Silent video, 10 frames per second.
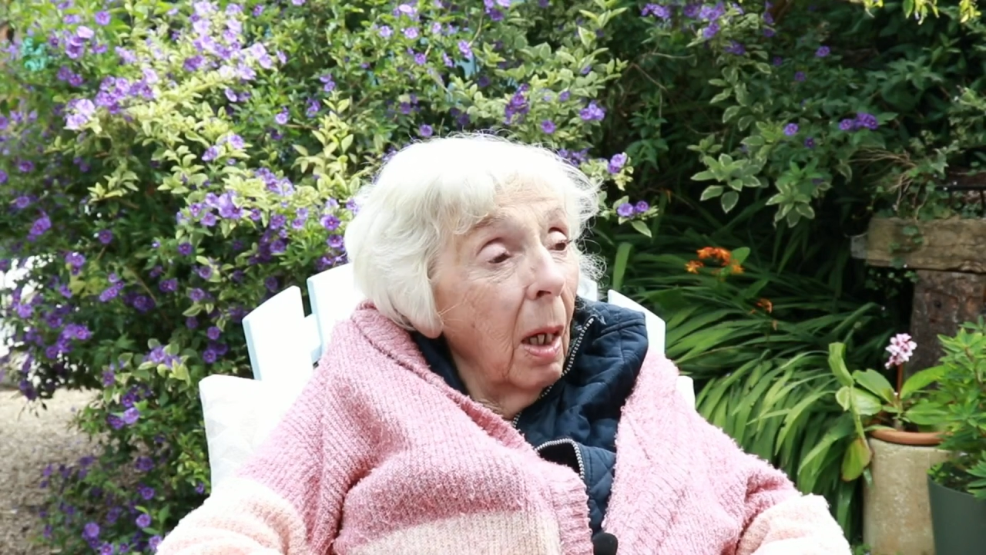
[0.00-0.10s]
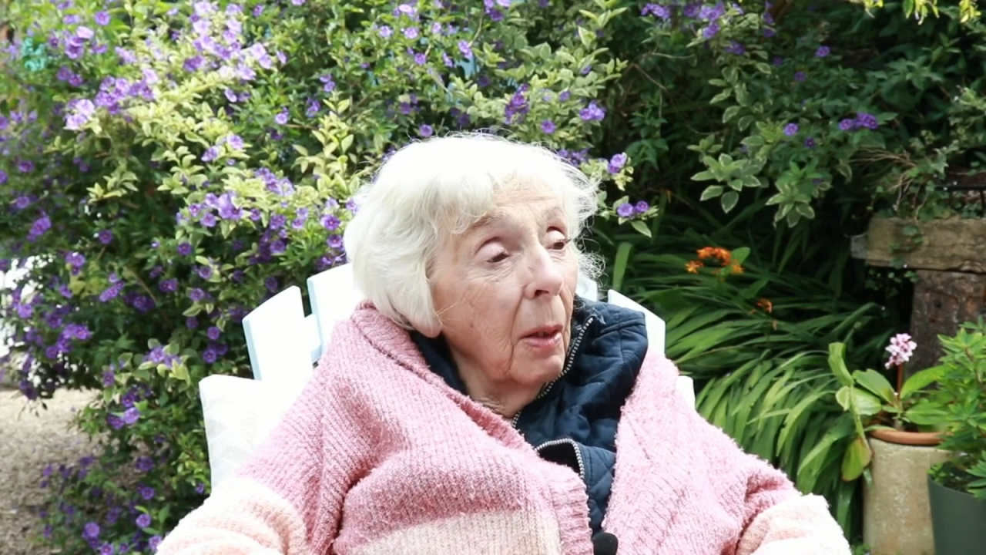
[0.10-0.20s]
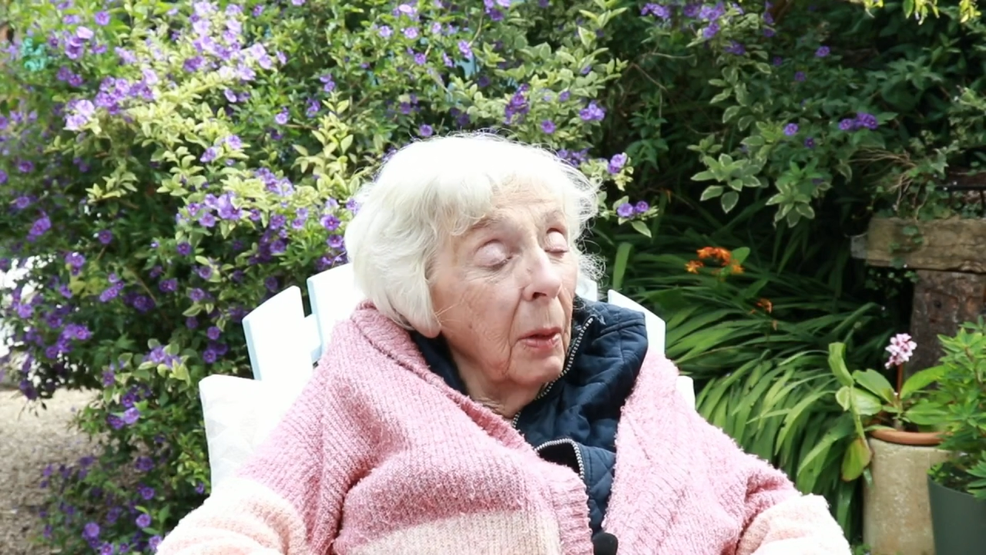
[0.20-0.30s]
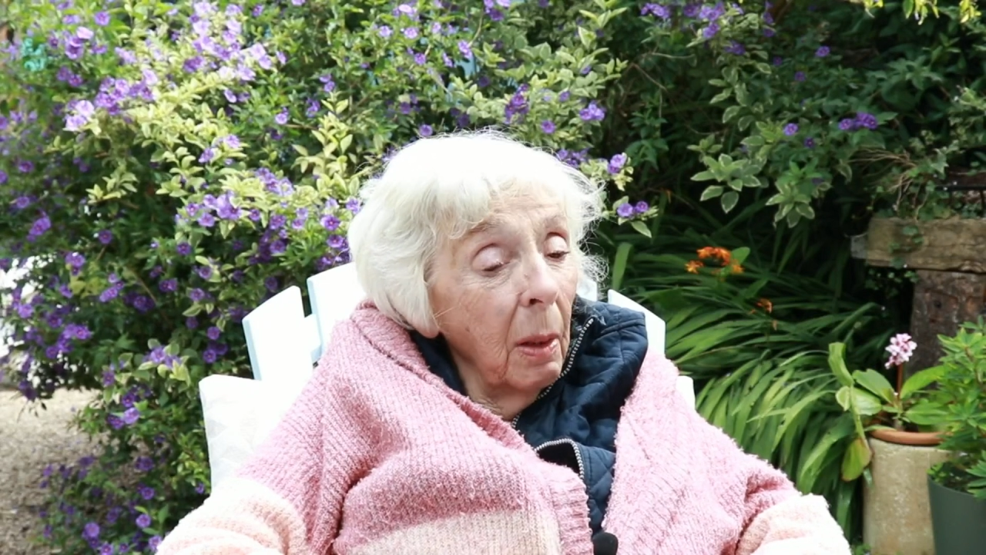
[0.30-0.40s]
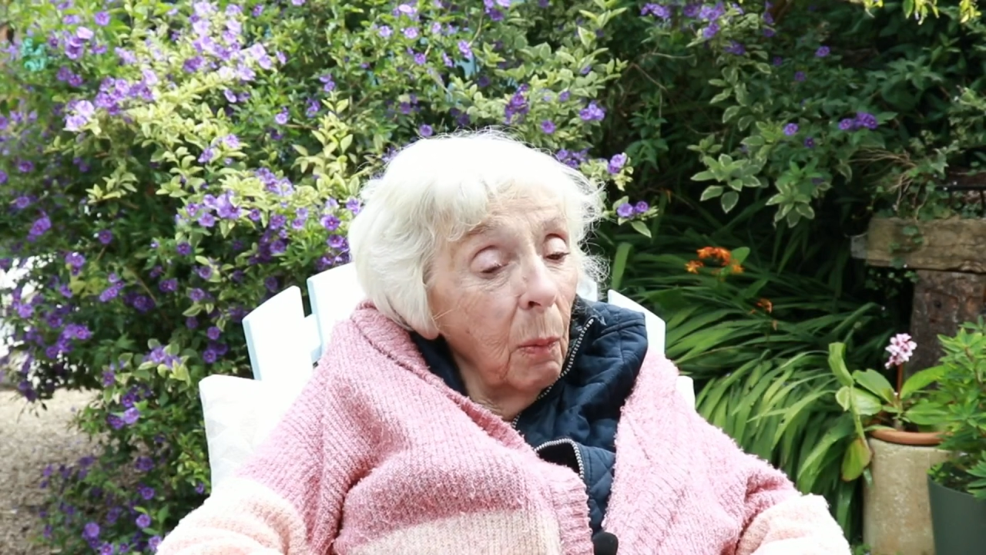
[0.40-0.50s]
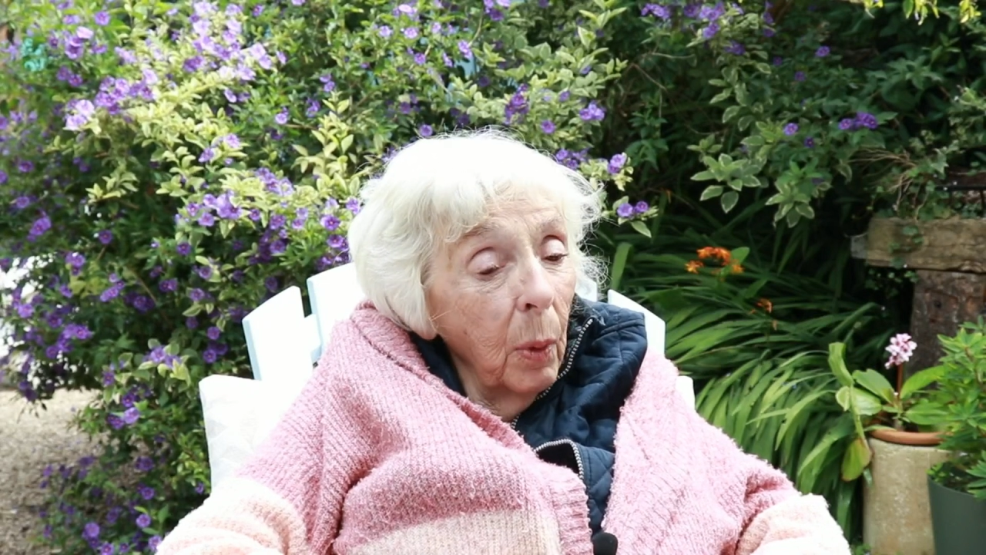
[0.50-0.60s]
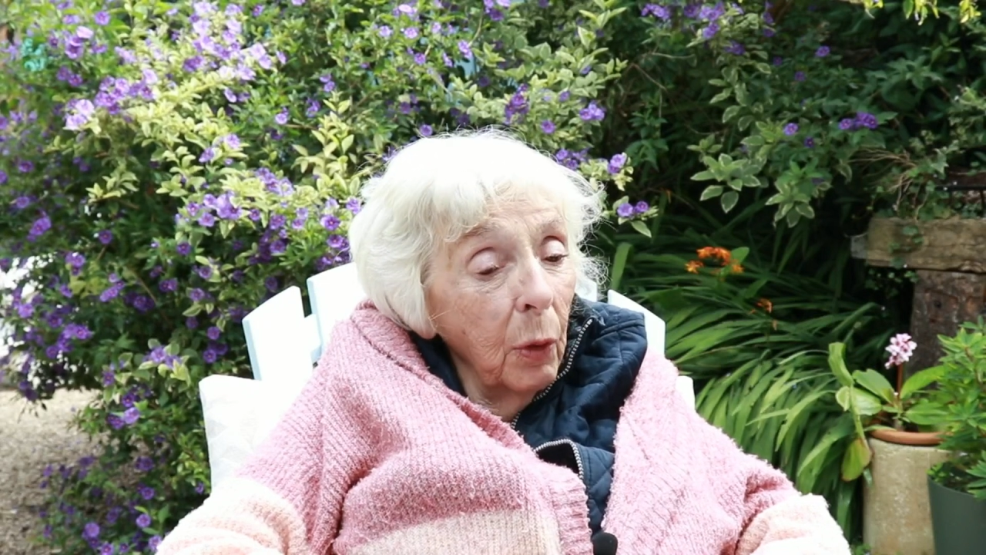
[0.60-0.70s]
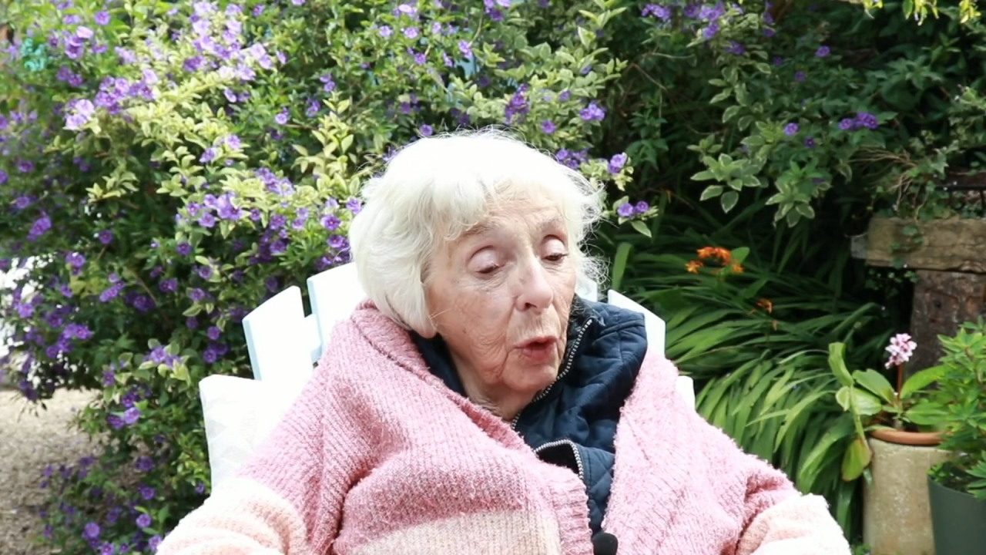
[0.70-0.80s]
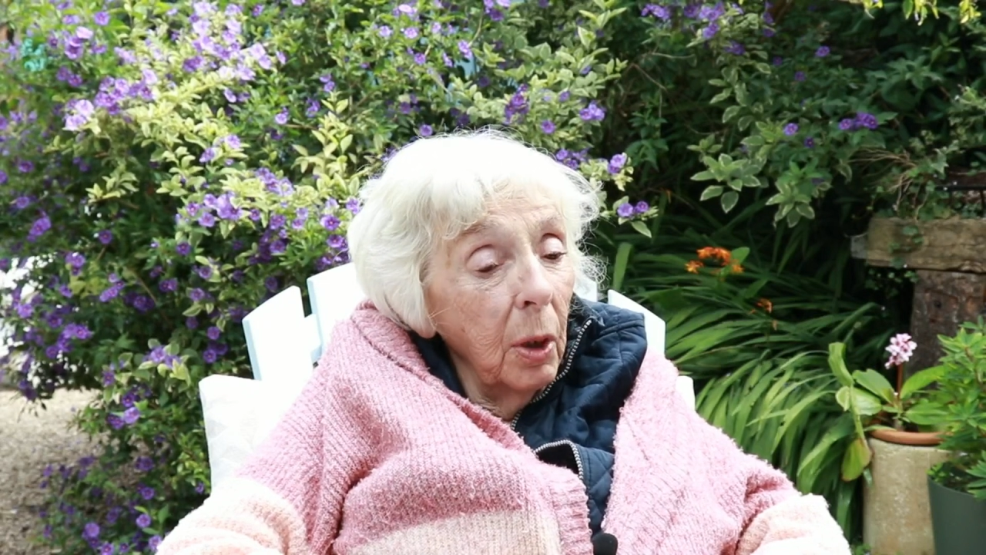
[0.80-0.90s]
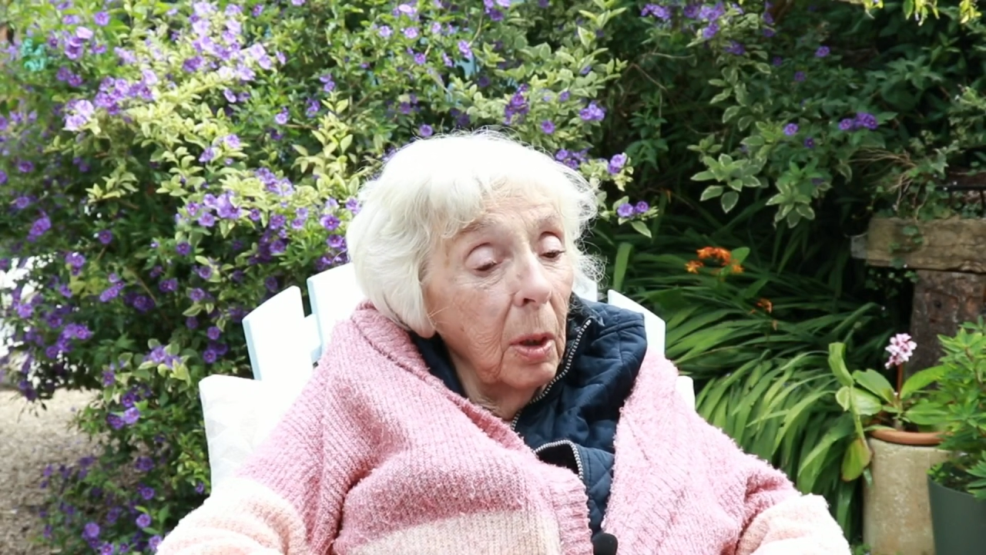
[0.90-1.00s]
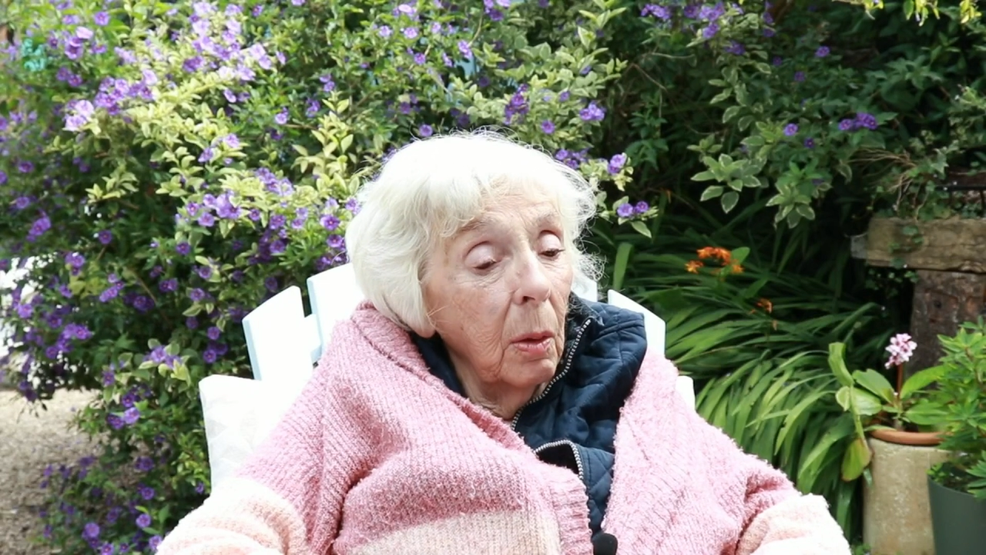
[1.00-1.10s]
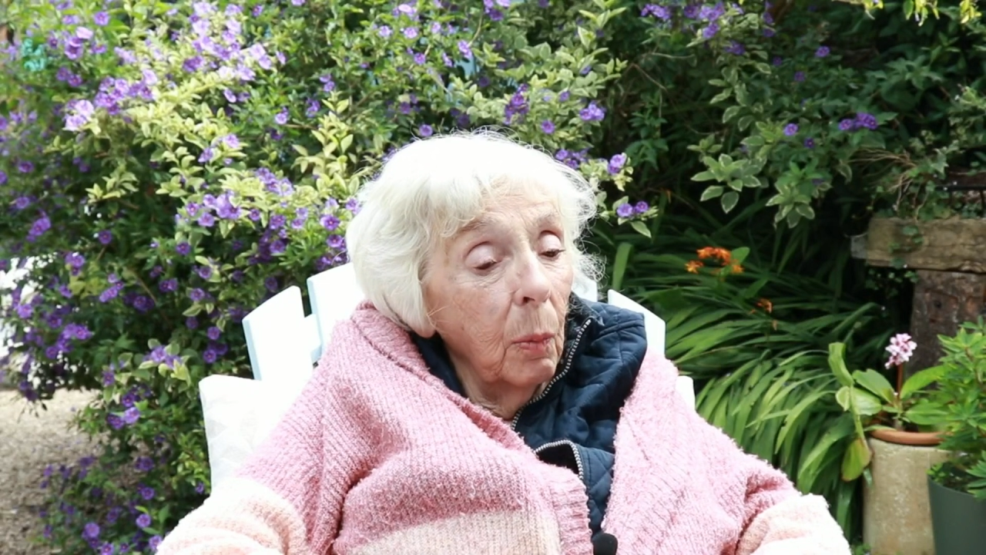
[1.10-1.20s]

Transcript: And then when she